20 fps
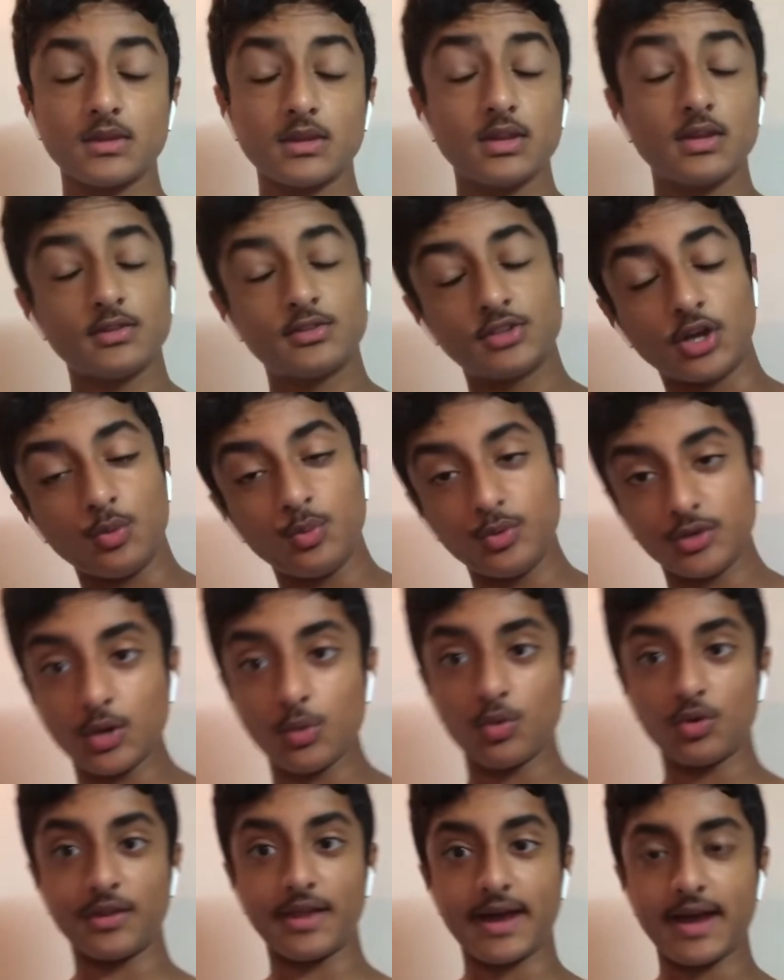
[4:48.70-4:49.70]
So we
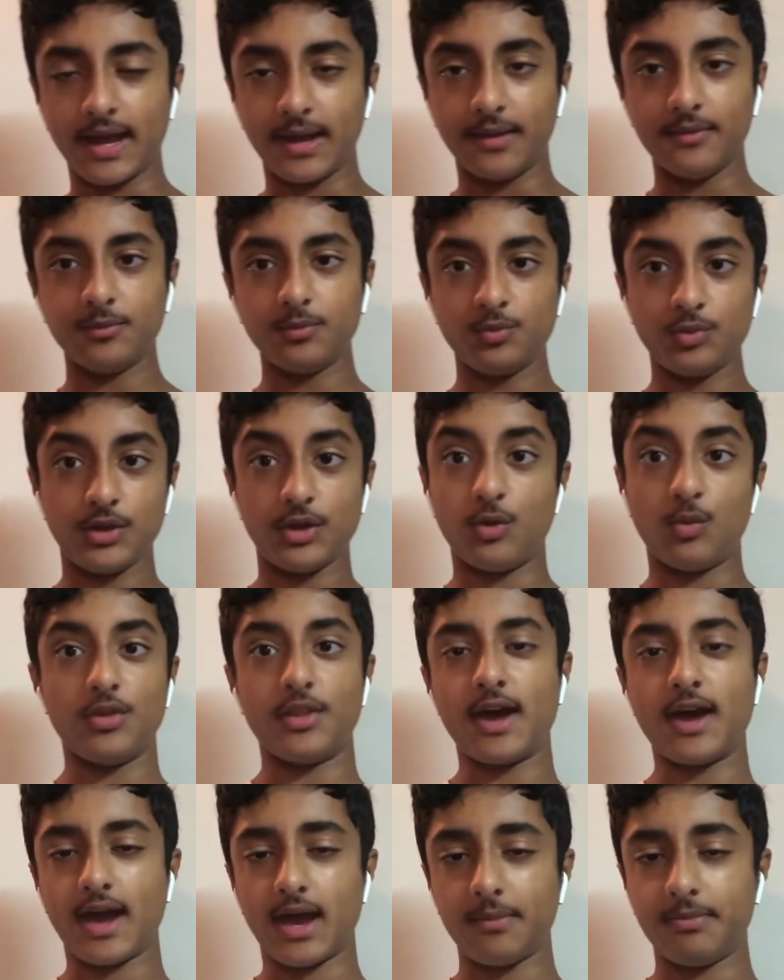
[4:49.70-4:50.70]
don't want
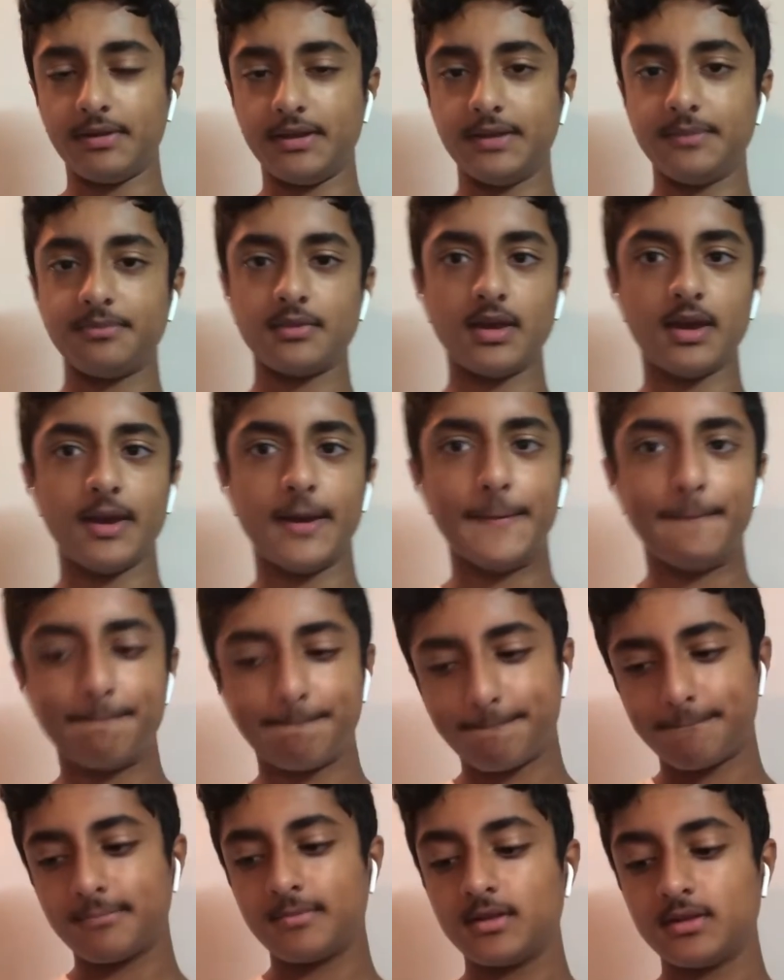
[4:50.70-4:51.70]
that happening.
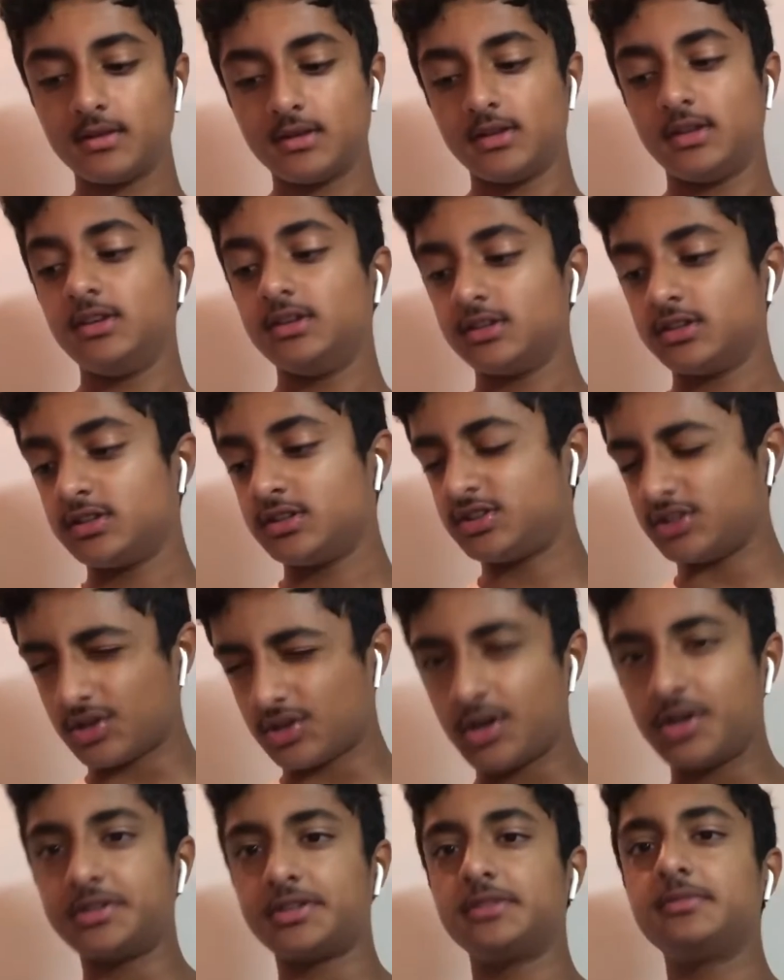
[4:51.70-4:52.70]
So
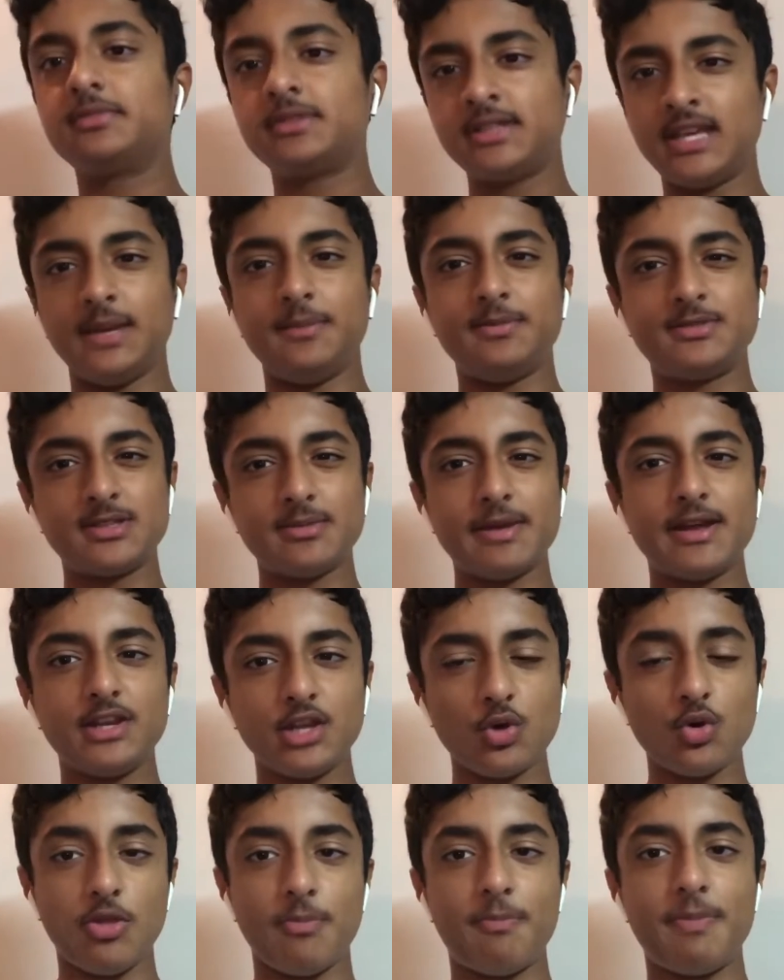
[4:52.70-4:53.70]
I keep
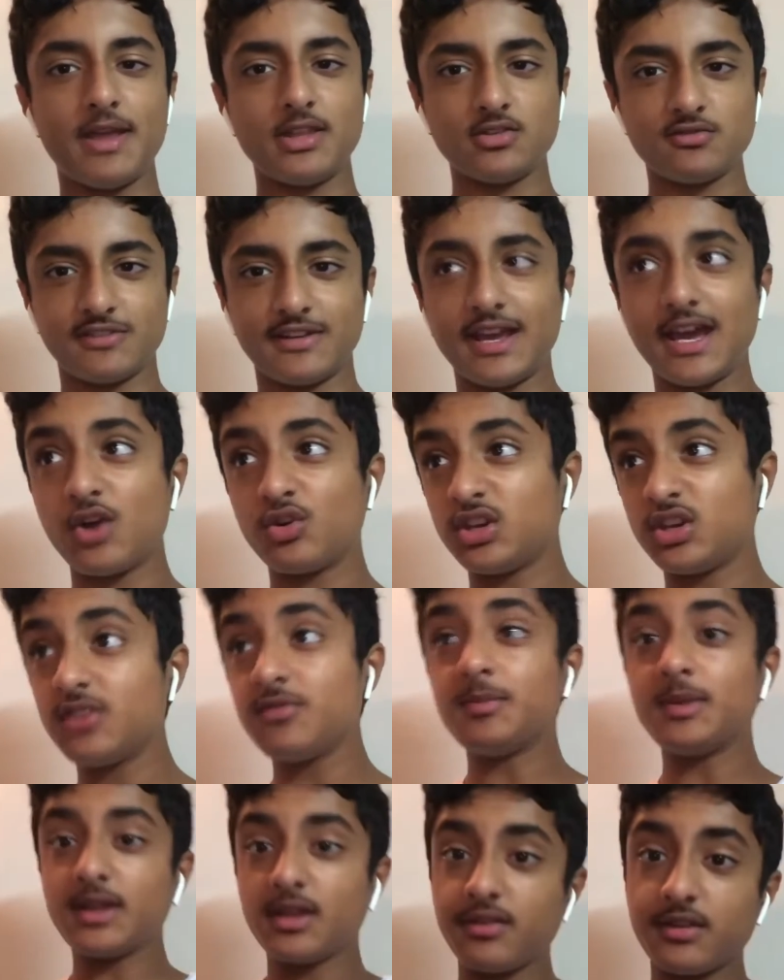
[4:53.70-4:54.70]
Semenyo on the bench for now. Give
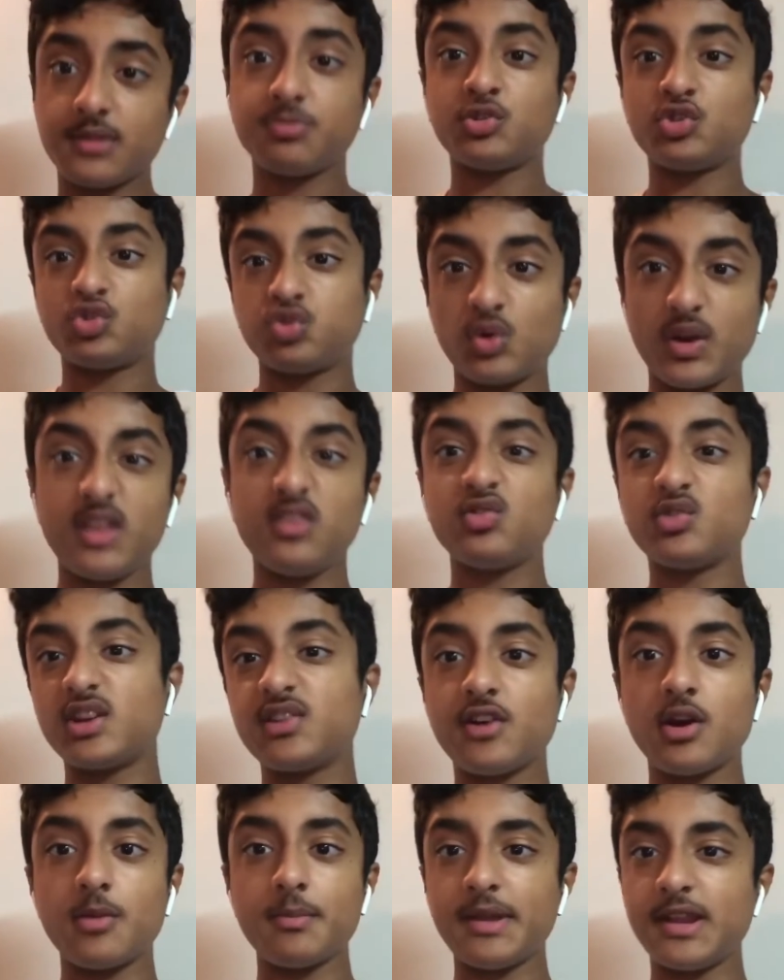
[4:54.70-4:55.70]
him another
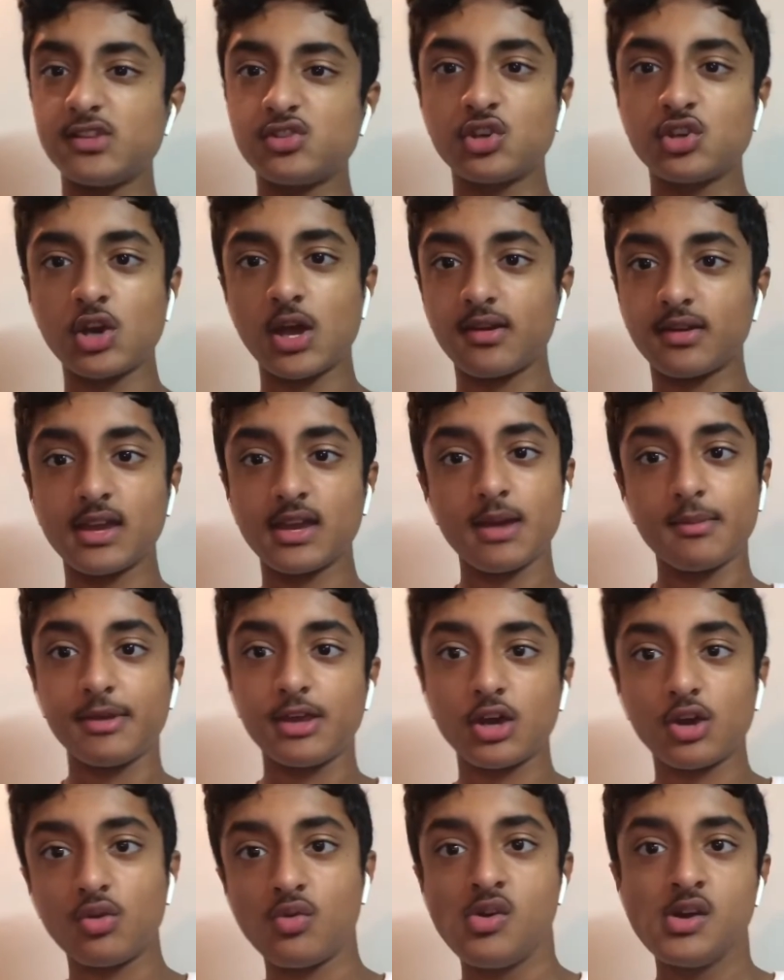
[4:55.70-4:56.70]
20-25 minutes
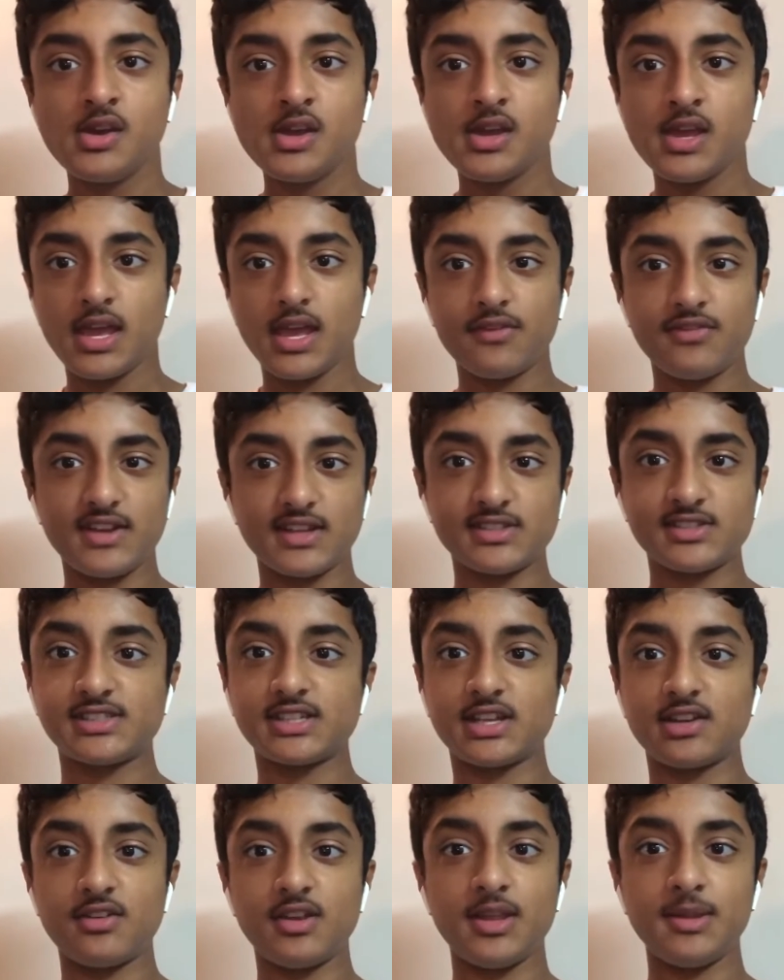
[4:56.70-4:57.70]
cameo if
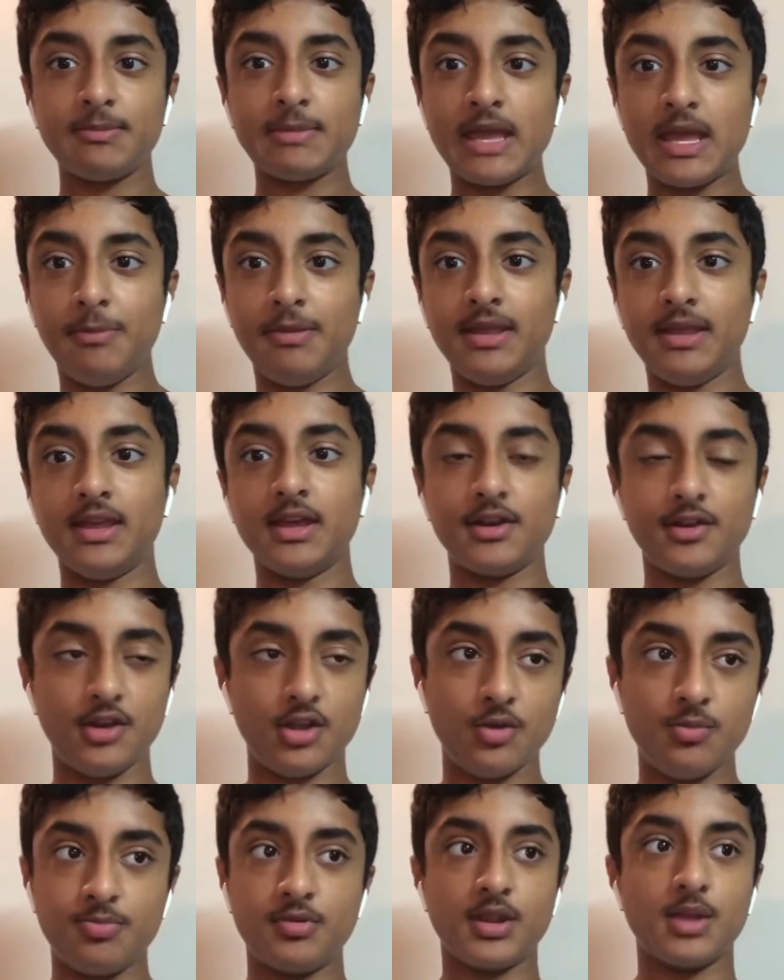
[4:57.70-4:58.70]
necessary. Maybe, I don't
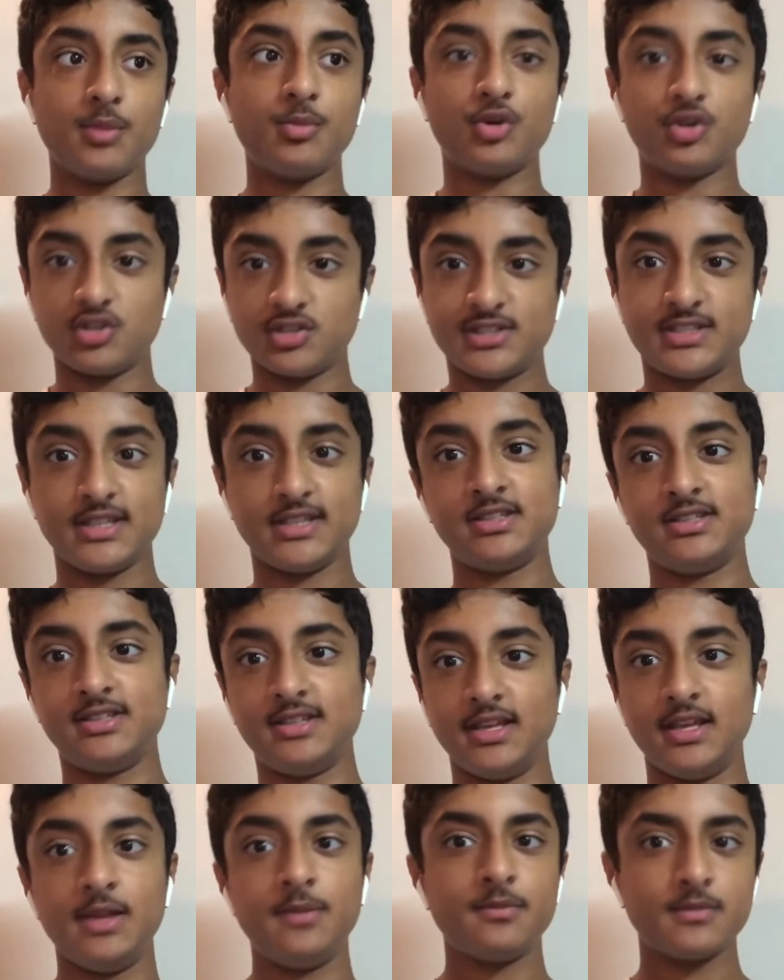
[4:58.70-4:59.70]
know, bring him on
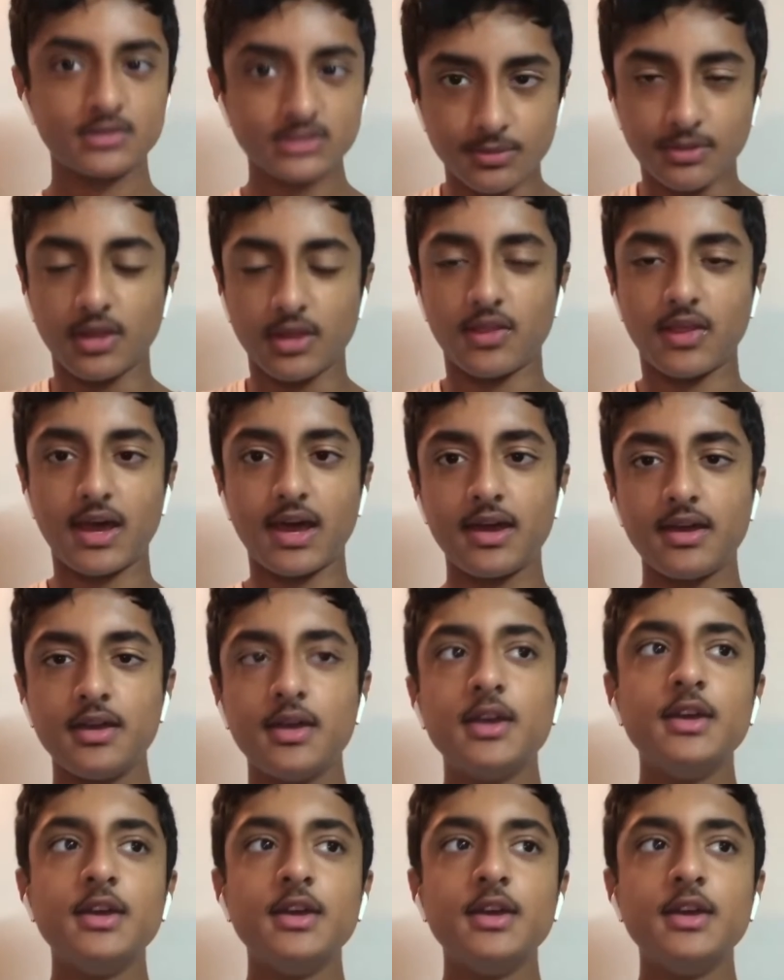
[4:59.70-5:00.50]
60, something like that.